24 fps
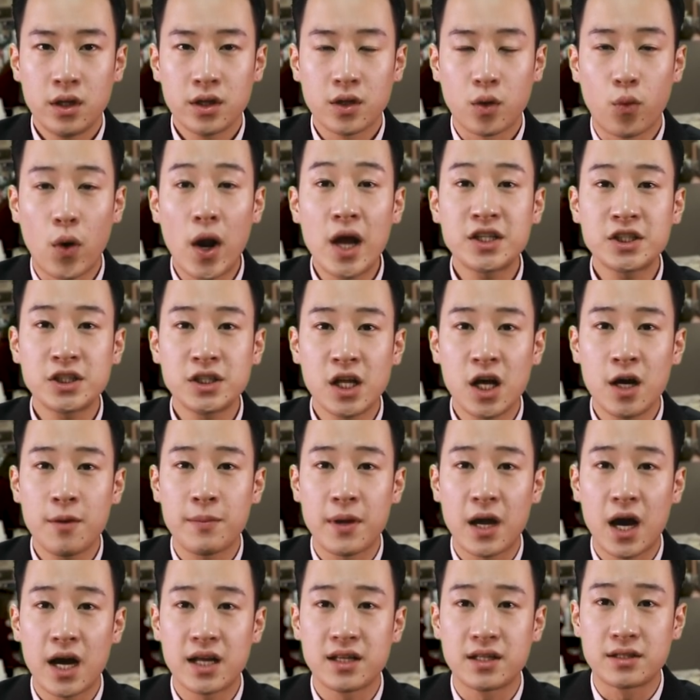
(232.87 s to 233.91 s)
The rationale
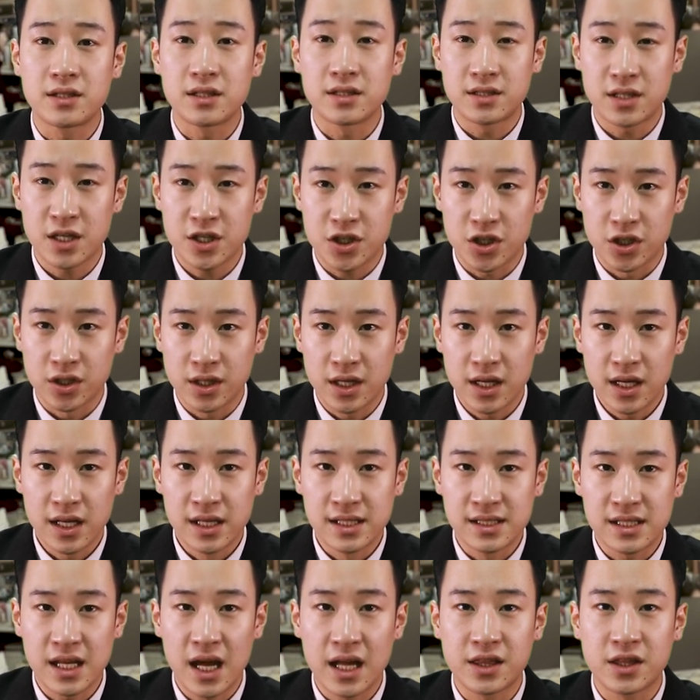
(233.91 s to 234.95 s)
behind the decision
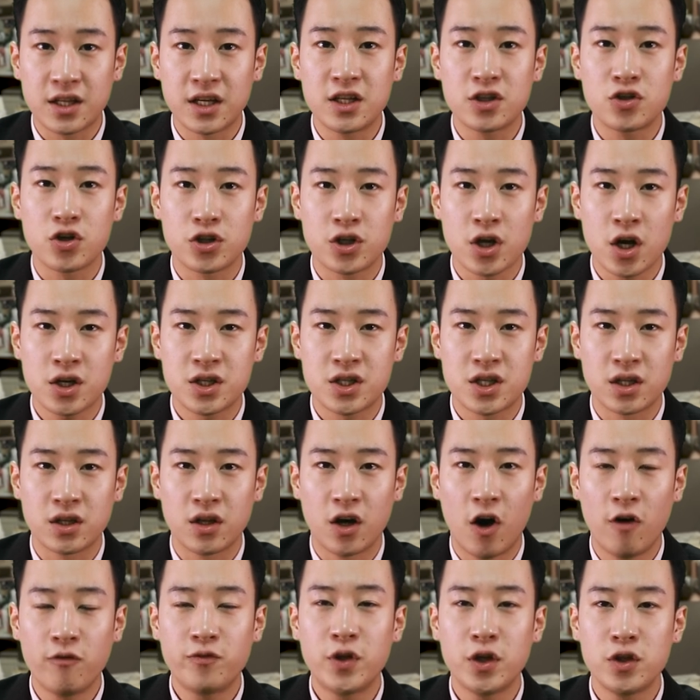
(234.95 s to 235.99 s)
is that the introduction
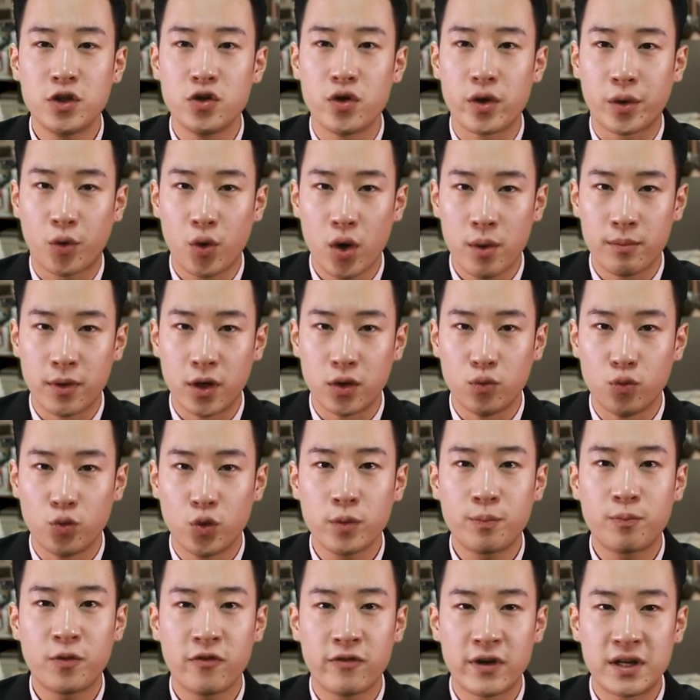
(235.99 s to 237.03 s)
of the new equipment
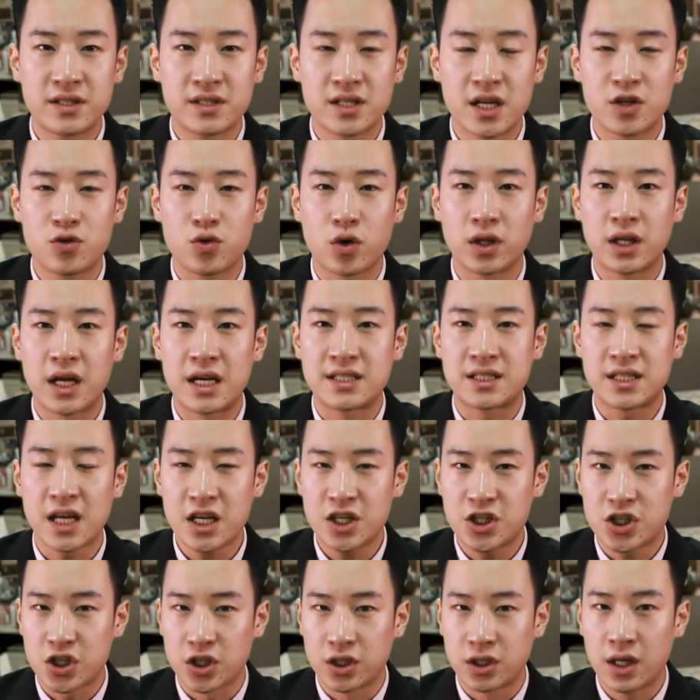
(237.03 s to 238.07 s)
would prevent
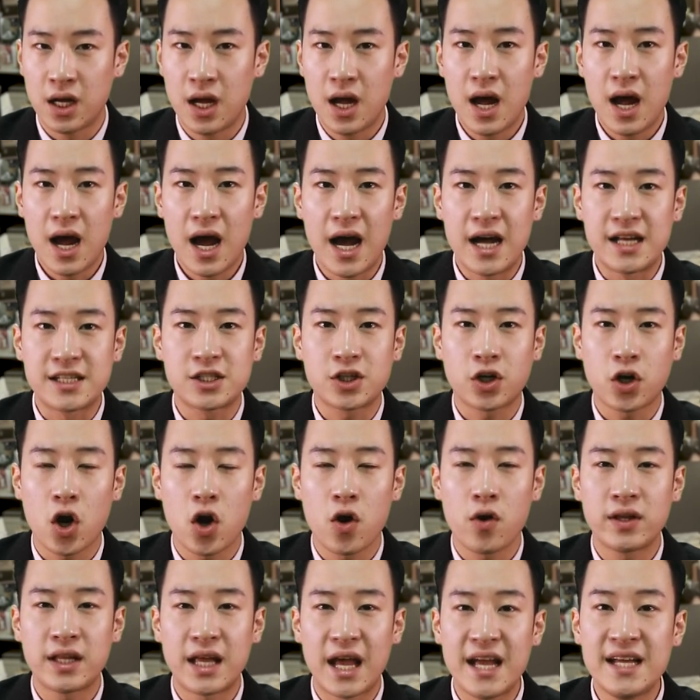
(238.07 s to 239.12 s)
centralization, as
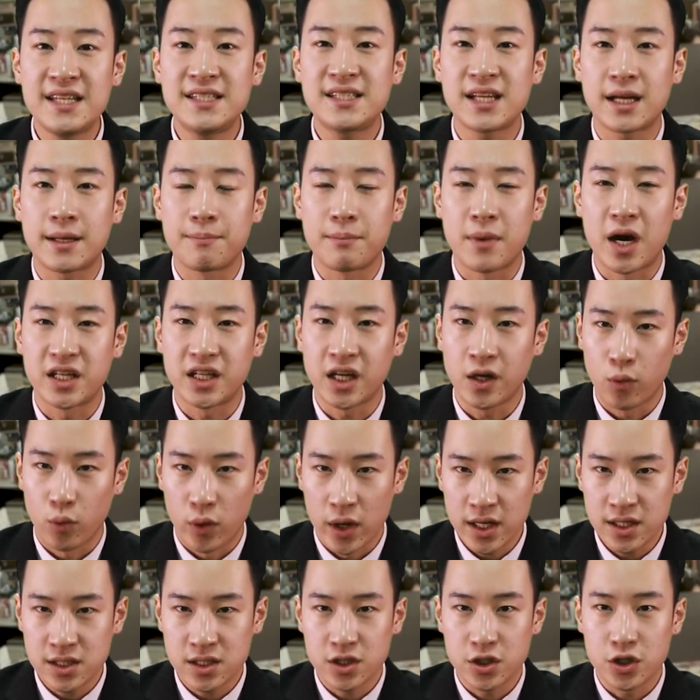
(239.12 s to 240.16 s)
current ASIC mining
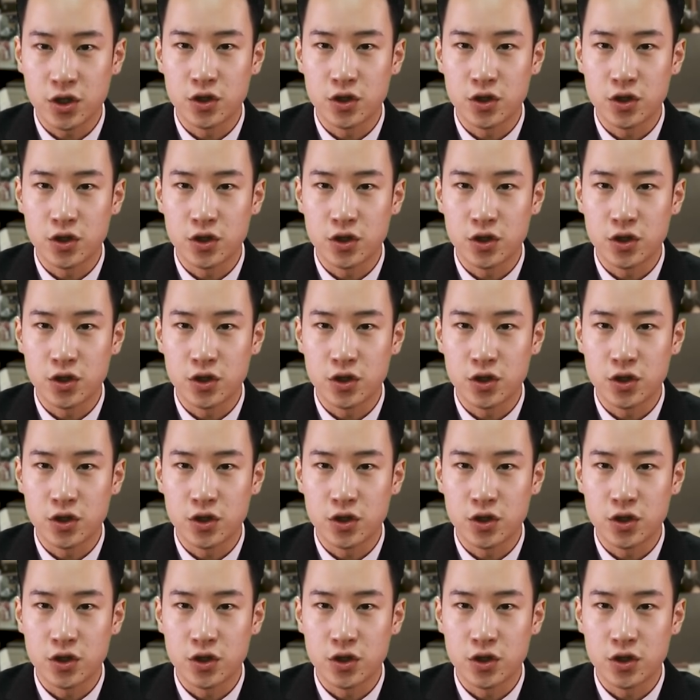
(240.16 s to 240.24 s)
rigs